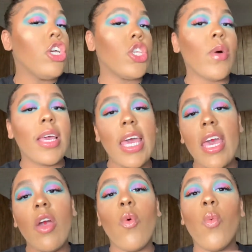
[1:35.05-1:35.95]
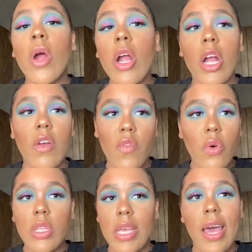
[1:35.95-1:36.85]
So I can't work
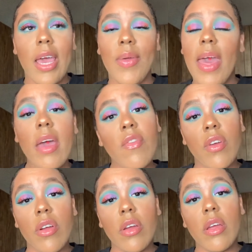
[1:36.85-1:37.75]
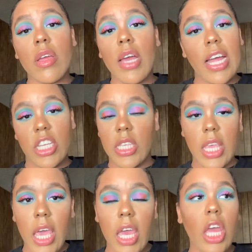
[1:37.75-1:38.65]
full-time ever. I just
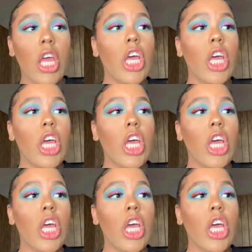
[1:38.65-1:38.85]
can't.